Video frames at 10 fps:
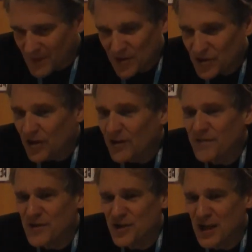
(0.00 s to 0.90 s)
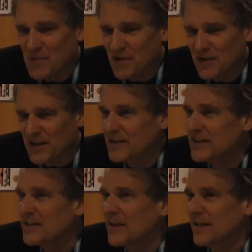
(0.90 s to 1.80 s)
Starfish came out in
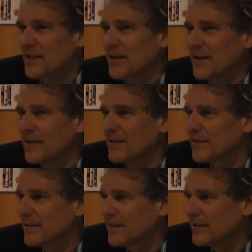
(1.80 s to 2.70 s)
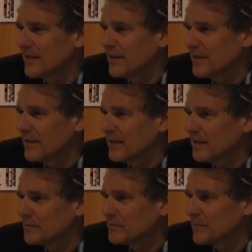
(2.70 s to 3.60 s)
1999.
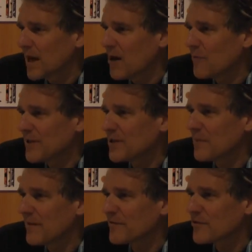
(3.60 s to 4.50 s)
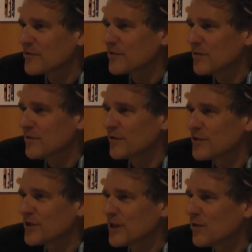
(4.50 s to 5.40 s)
I went into my first
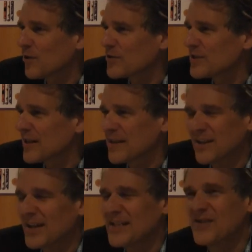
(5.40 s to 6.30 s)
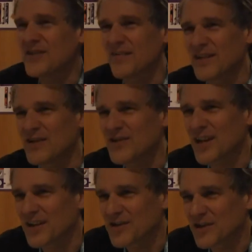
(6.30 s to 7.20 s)
university course in, I think,
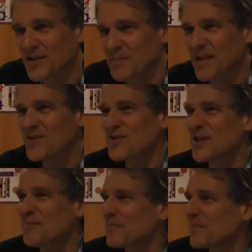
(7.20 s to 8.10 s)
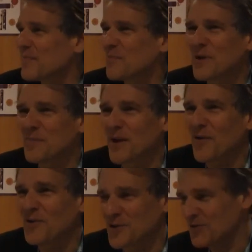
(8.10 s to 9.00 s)
1976, a BSc in marine
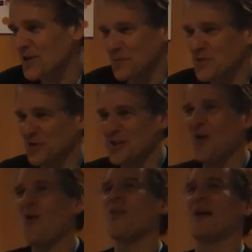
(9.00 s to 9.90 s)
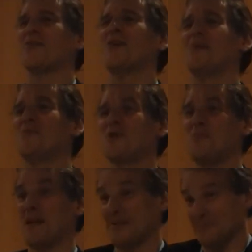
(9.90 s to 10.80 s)
biology. So I suppose you could say all that time was
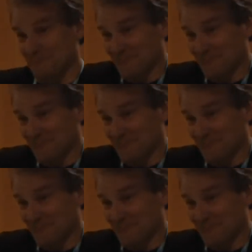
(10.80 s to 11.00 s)
spent